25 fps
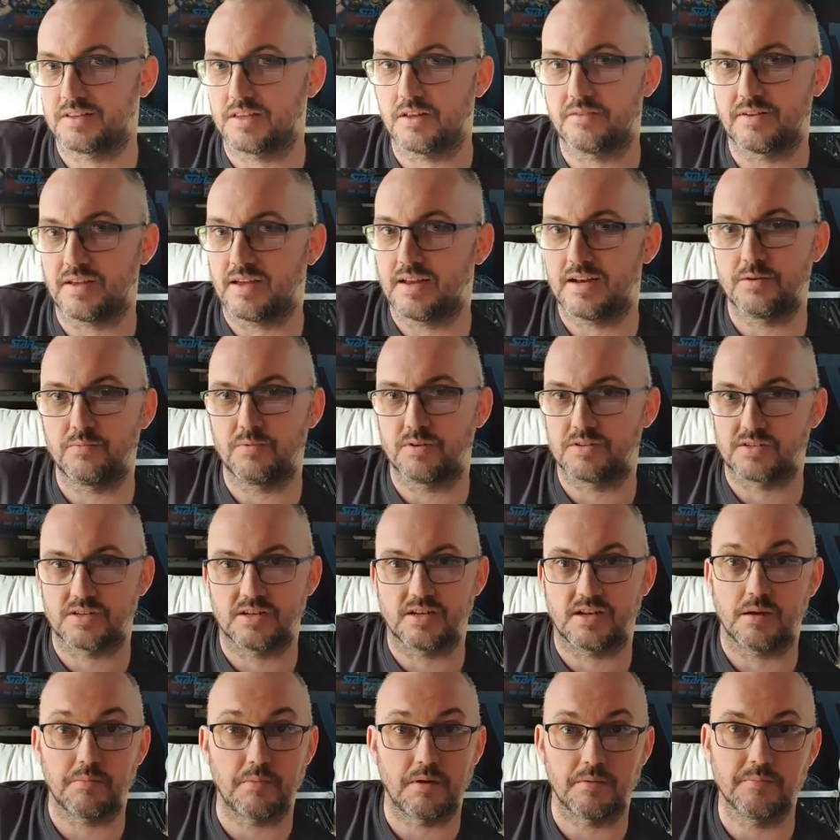I don't think anyone's going
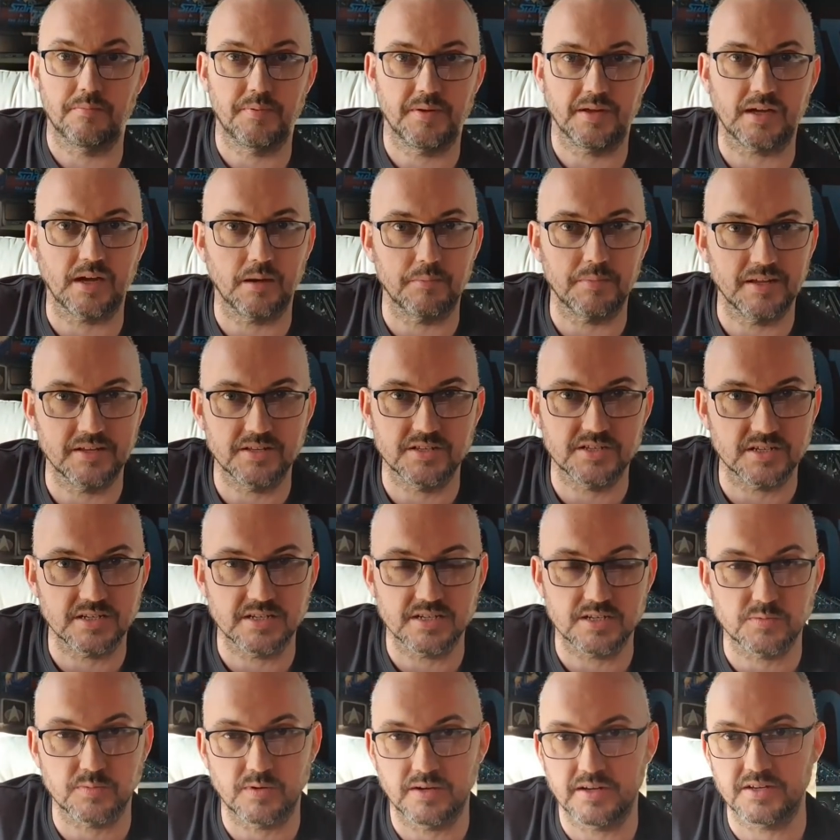to come up and pick up
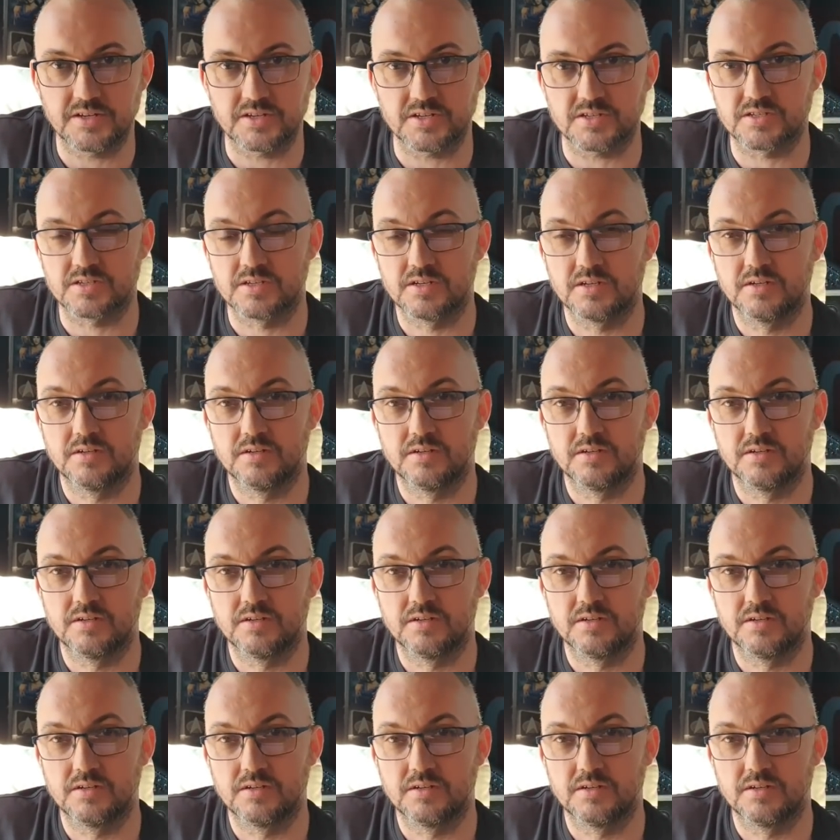Lanzini's wages.